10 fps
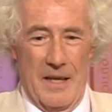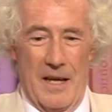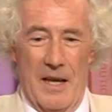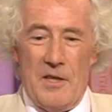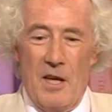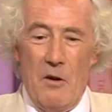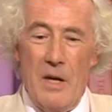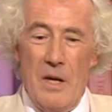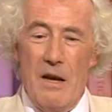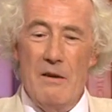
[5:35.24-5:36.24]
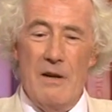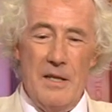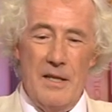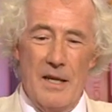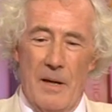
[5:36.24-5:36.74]
So we know a
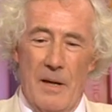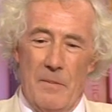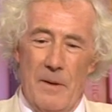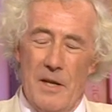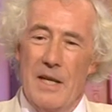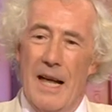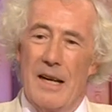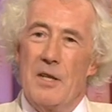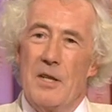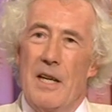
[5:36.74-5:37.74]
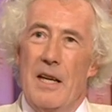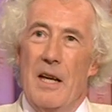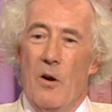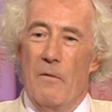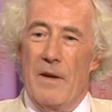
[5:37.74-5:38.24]
great deal about the personality
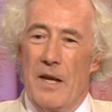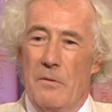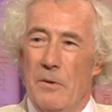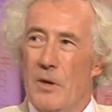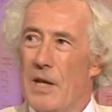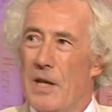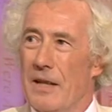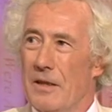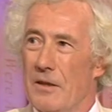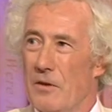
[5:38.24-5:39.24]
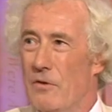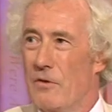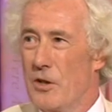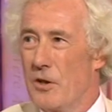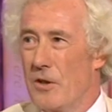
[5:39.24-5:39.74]
of Edward II and
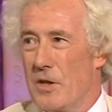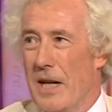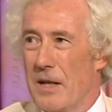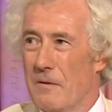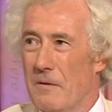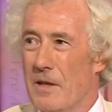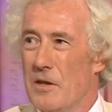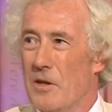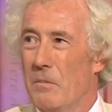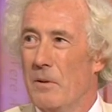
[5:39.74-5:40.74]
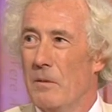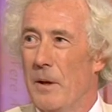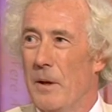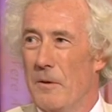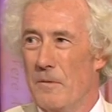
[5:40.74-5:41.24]
Richard II, for example,
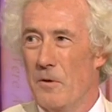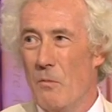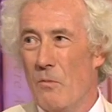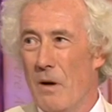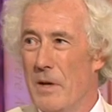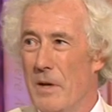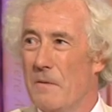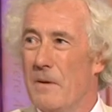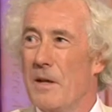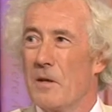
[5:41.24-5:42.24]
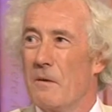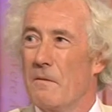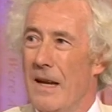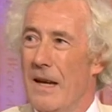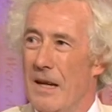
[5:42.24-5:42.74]
both of whom were misfits and
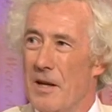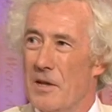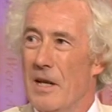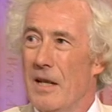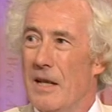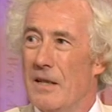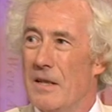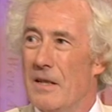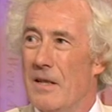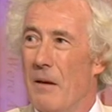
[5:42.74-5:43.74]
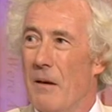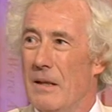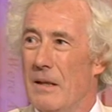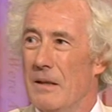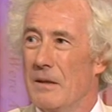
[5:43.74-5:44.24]
failures and ended up
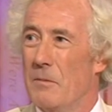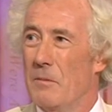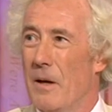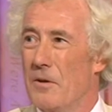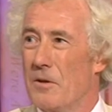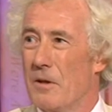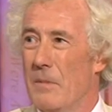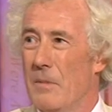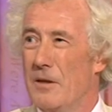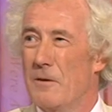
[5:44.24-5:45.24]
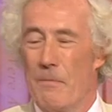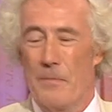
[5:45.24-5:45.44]
being deposed and murdered.